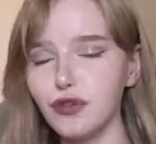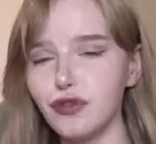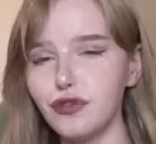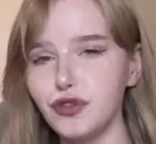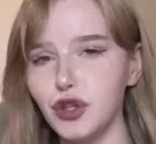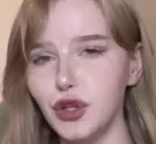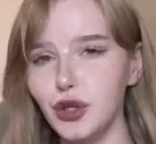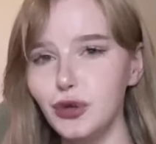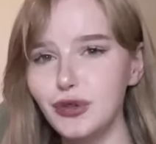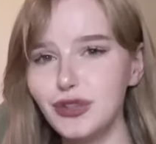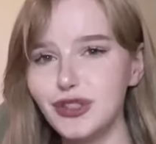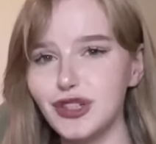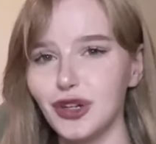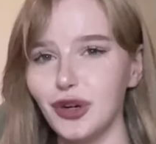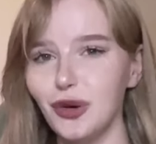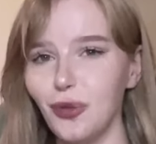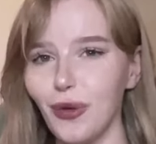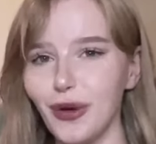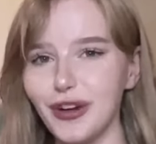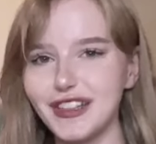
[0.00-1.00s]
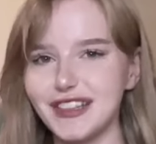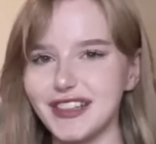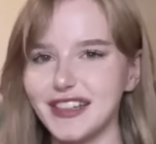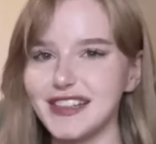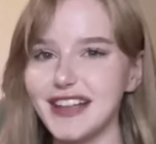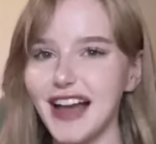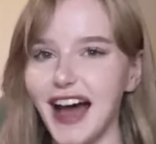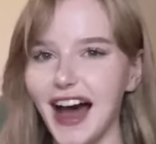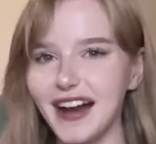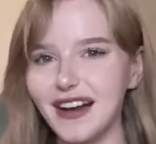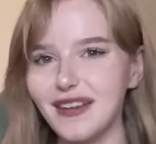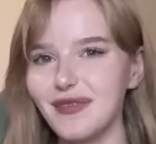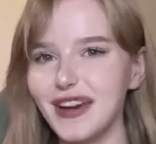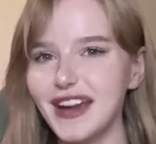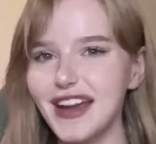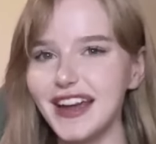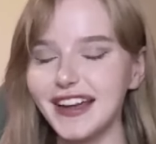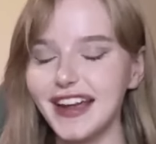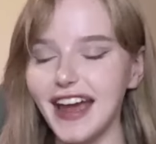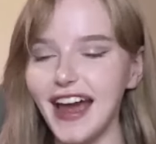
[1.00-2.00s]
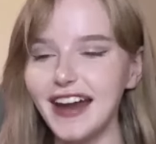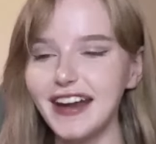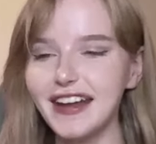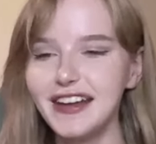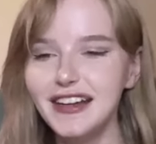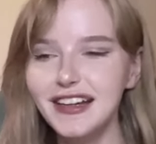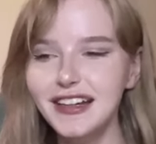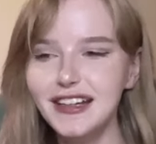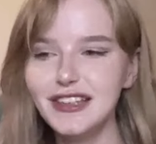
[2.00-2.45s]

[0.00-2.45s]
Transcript: refuse to watch this anime again.